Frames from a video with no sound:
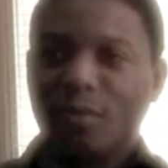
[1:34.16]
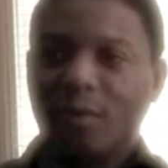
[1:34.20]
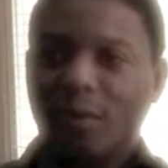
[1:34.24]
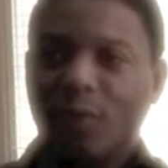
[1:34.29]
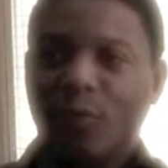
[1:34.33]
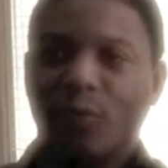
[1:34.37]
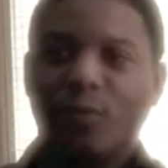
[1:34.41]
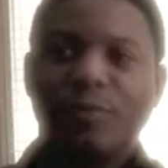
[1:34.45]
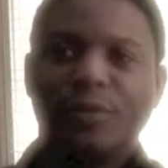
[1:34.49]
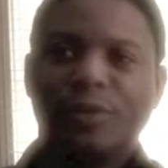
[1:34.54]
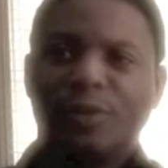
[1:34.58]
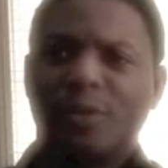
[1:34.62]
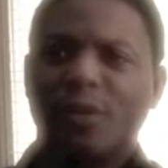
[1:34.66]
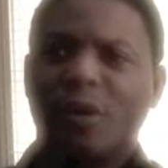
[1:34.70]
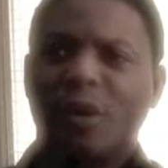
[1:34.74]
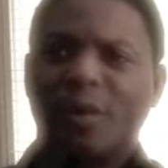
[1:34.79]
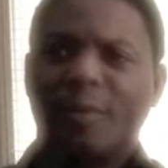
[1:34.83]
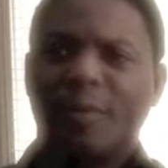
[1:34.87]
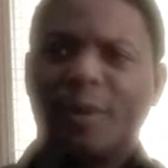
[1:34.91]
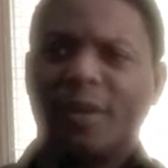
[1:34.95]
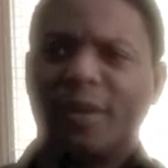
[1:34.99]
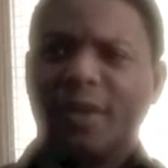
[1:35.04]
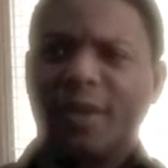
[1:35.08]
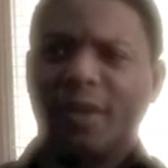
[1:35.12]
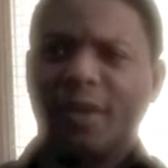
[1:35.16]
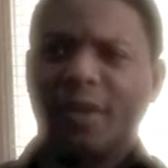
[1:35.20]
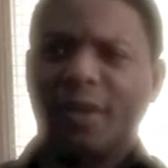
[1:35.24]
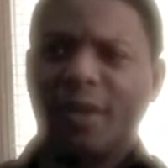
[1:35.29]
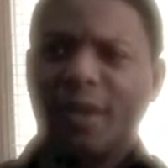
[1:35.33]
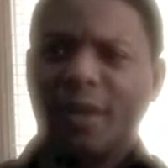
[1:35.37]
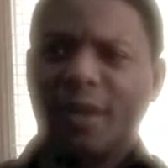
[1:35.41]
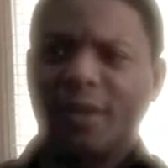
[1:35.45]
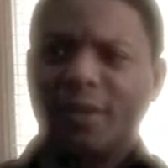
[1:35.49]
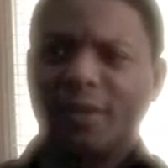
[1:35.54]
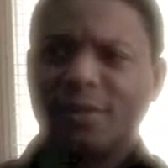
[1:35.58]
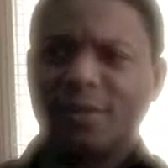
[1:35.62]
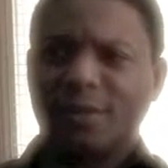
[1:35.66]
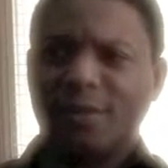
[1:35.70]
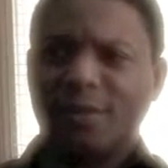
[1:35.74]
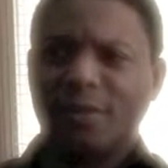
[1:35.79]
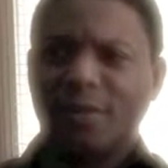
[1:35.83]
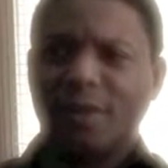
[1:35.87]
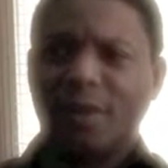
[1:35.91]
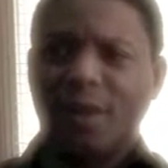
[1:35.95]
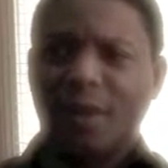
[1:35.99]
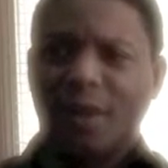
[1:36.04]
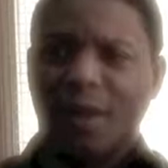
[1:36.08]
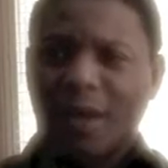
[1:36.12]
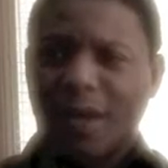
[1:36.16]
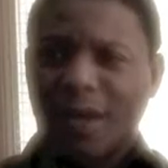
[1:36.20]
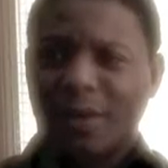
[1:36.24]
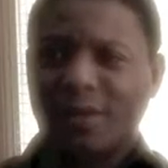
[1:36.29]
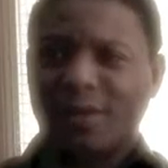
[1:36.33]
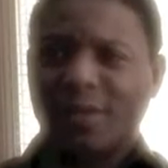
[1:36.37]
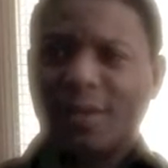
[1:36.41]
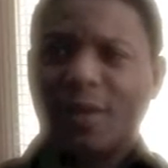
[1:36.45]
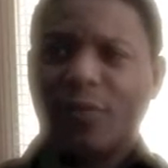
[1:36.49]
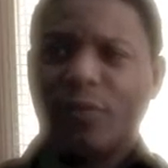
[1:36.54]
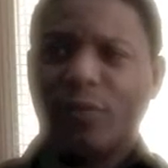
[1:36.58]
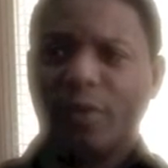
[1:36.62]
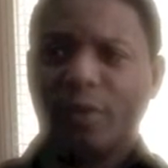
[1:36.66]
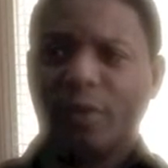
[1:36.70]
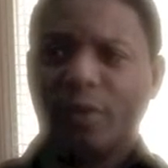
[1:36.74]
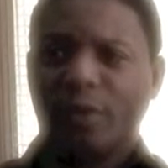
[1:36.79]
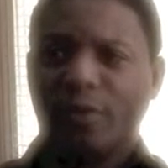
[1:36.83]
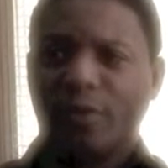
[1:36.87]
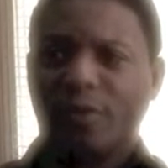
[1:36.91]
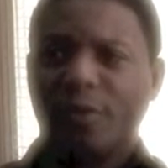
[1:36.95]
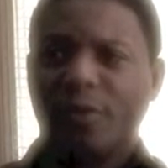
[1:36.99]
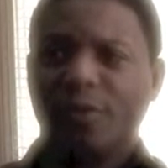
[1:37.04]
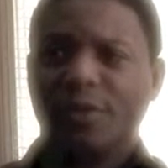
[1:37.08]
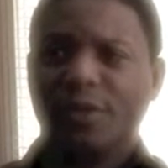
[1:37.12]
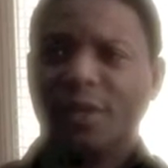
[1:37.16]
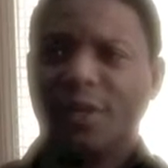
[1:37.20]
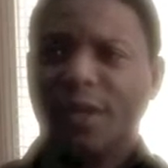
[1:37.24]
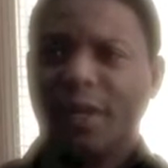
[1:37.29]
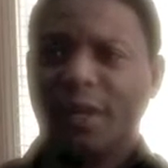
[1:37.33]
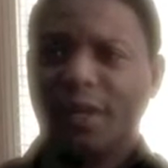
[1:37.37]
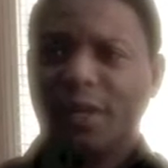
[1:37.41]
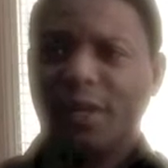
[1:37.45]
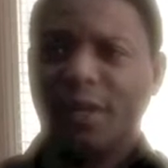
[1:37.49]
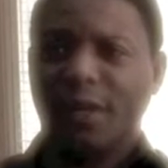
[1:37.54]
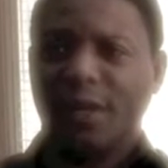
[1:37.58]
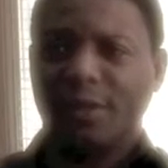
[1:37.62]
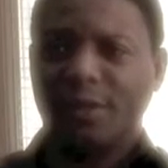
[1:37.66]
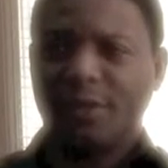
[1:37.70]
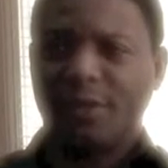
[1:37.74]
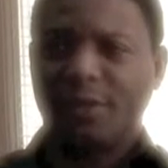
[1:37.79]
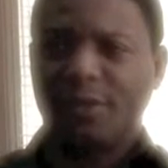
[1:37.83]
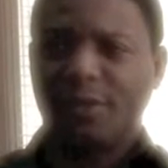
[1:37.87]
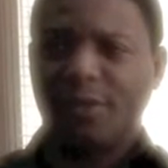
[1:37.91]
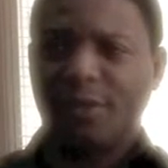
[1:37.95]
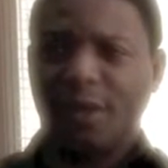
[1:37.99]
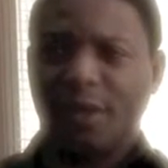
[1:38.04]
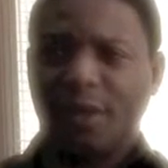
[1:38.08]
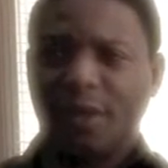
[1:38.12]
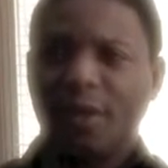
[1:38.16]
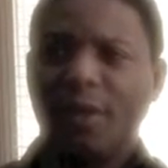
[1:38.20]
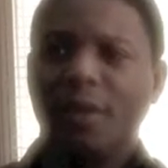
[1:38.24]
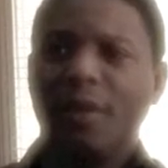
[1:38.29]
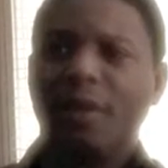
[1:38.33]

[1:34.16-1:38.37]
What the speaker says: And we were just talking about that in class. I sat one of them Thursday night class yesterday.